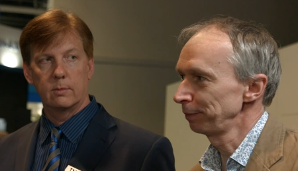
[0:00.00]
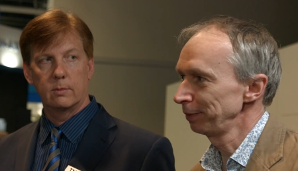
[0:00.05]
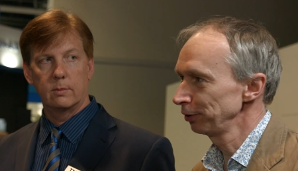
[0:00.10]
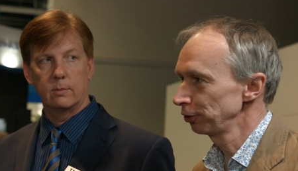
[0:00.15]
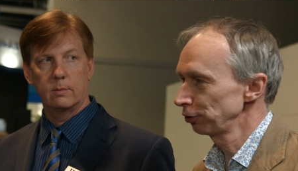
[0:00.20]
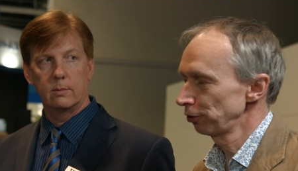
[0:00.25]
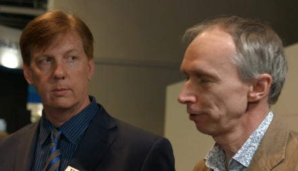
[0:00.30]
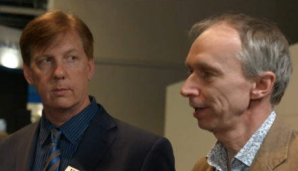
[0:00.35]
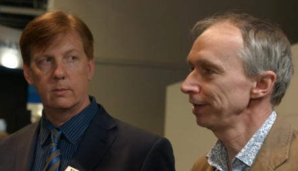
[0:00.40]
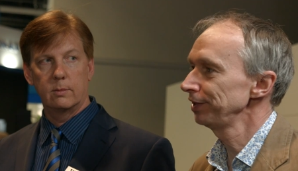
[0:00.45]
Speaker 1: They've
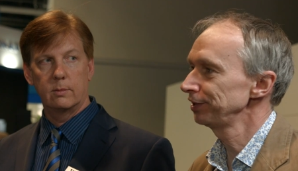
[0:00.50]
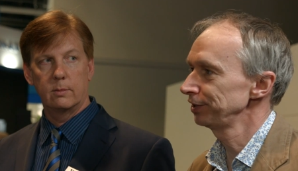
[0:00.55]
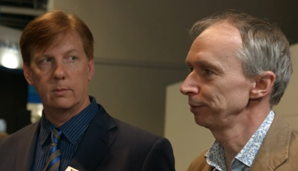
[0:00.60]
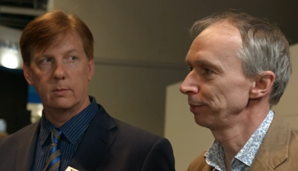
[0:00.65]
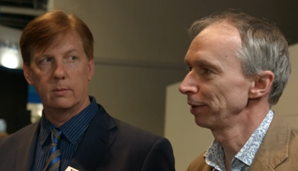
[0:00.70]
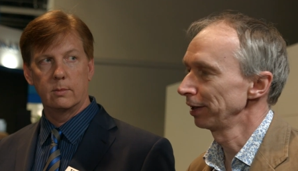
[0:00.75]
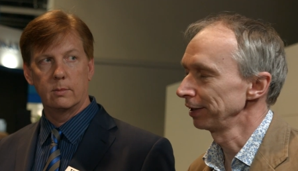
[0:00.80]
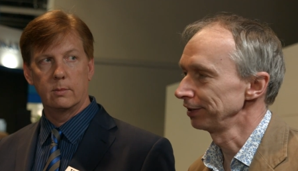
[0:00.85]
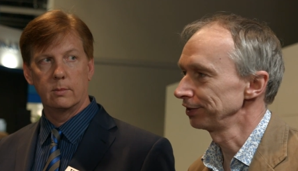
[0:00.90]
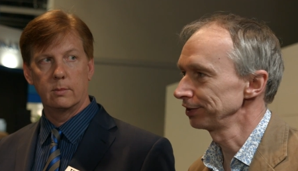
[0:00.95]
been
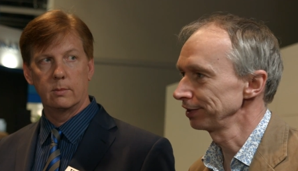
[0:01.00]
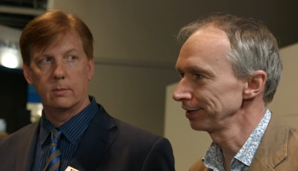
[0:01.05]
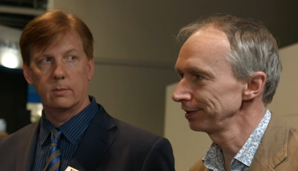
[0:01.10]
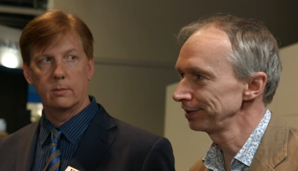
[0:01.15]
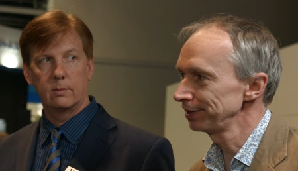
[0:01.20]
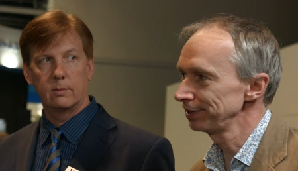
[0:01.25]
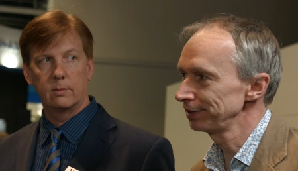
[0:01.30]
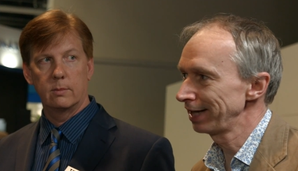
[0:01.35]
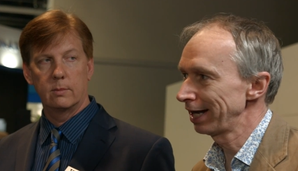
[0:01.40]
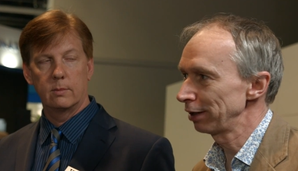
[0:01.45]
crazy money. So
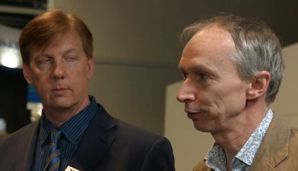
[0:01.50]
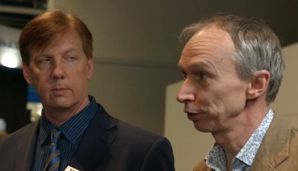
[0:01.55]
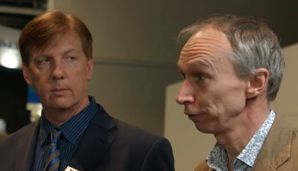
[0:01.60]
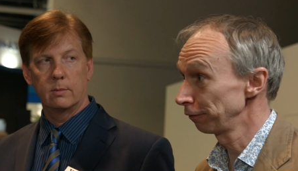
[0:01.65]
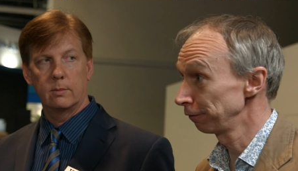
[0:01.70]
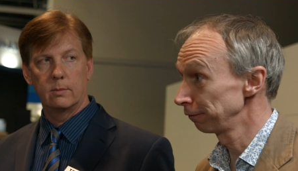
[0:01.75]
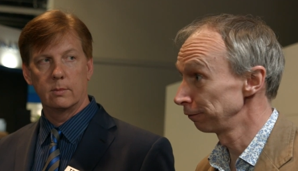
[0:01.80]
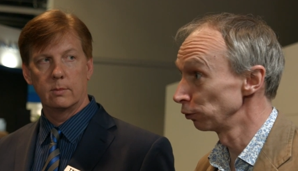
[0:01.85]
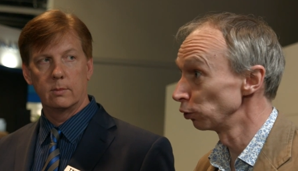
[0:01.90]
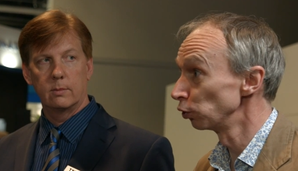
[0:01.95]
this is now an
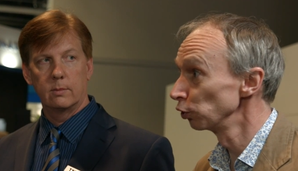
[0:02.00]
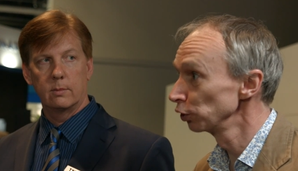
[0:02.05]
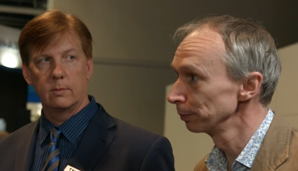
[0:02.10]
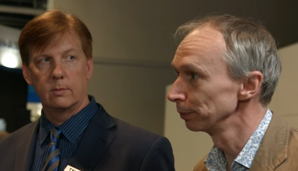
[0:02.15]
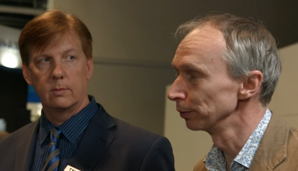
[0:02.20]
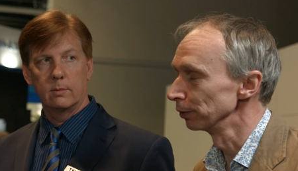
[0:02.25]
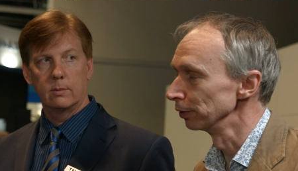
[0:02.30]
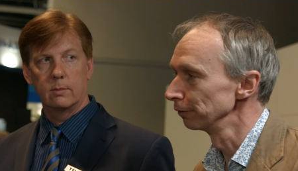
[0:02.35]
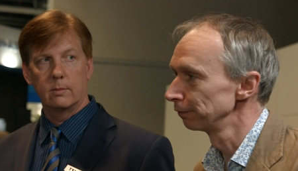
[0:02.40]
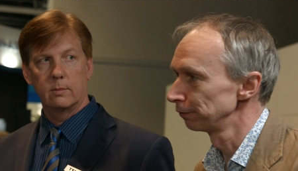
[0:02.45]

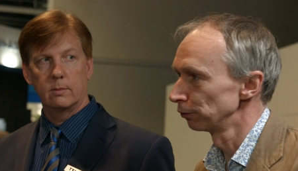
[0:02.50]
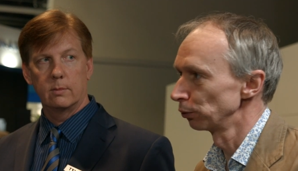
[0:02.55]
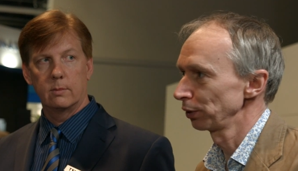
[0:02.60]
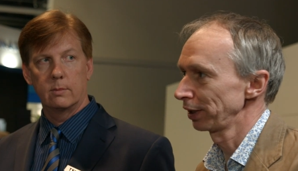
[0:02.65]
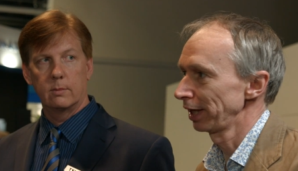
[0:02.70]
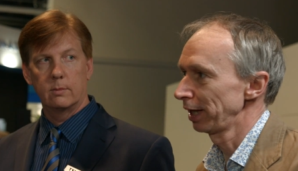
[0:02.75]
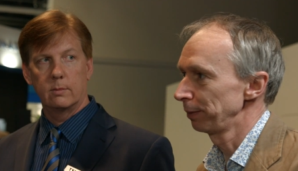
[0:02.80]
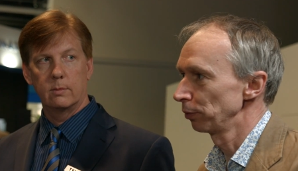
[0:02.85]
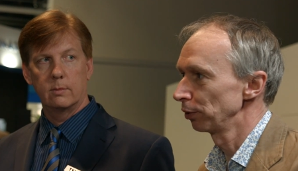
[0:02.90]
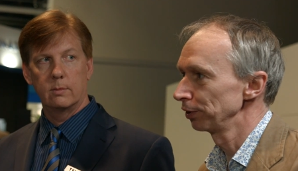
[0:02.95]
affordable
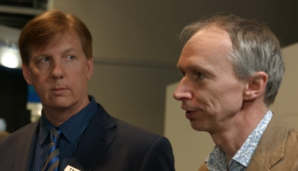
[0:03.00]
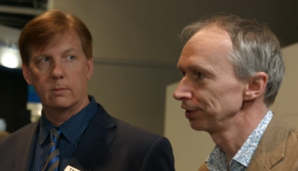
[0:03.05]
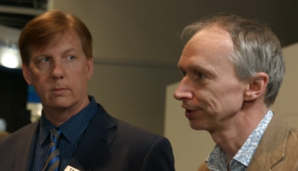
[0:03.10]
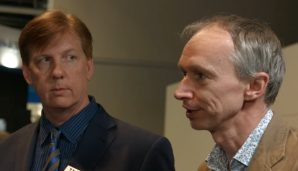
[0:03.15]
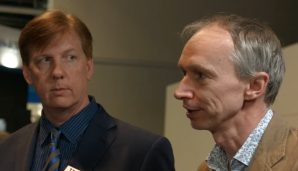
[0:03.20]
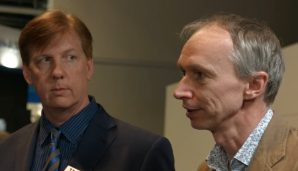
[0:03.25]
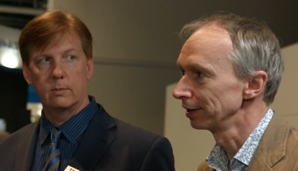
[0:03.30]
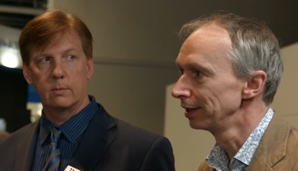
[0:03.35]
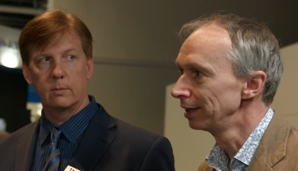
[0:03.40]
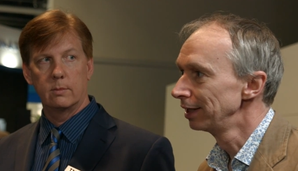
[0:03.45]
4K
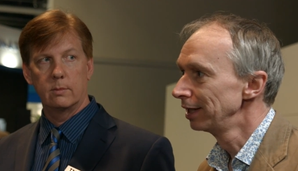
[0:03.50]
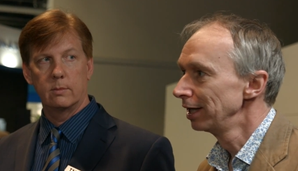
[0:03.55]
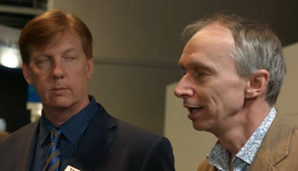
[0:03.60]
monitor.